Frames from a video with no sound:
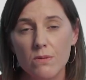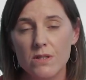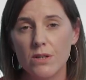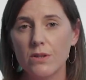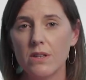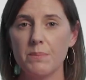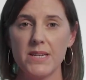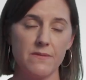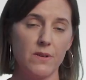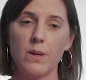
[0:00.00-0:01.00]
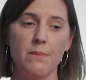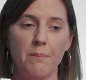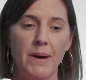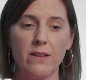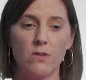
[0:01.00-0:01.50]
So the piece of equipment
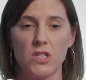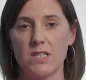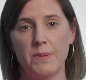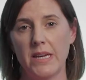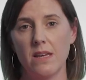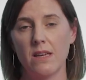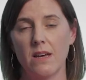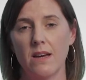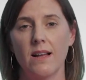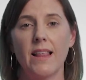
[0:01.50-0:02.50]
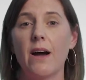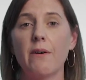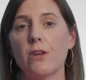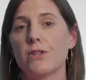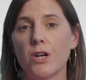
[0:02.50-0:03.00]
may not just be
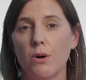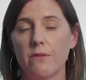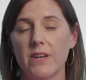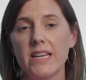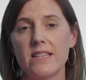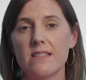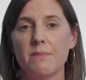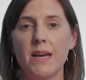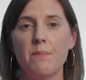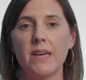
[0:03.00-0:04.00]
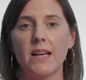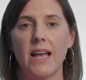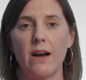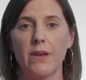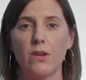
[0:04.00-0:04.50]
allowing you to go over east, it may be
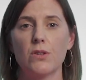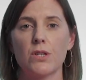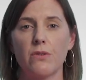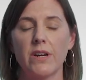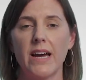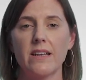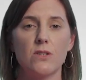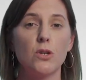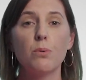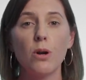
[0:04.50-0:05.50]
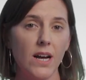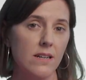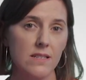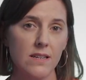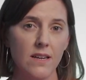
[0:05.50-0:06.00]
allowing you to create a new
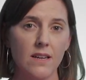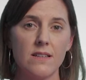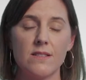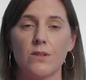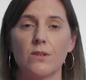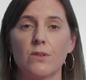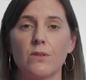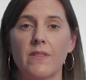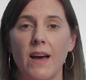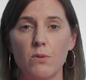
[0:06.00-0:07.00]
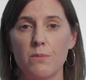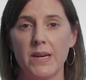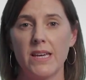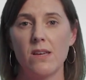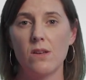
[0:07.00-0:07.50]
product. So that would
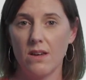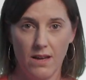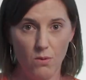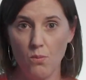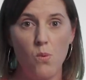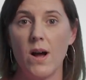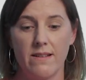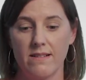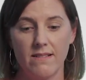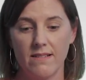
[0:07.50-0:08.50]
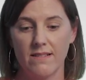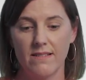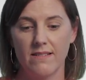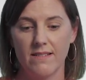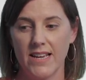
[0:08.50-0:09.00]
be one
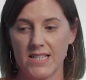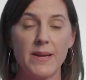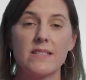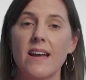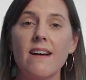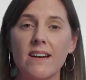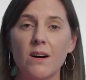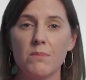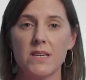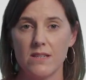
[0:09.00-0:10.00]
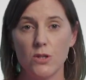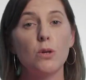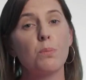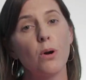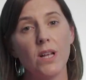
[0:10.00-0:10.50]
expected outcome, is a
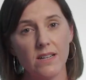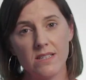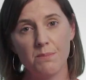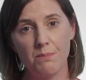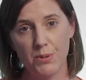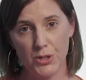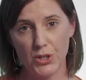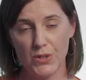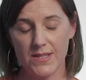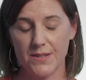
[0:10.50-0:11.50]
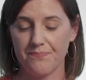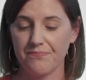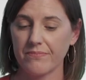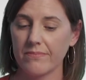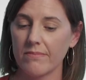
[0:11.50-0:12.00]
new product produced.
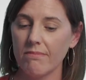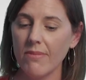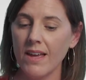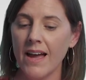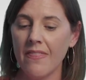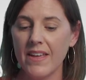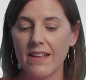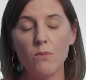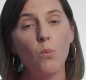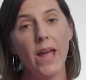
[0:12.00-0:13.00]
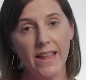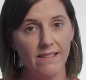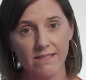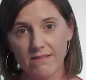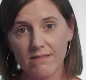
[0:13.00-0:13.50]
And then when?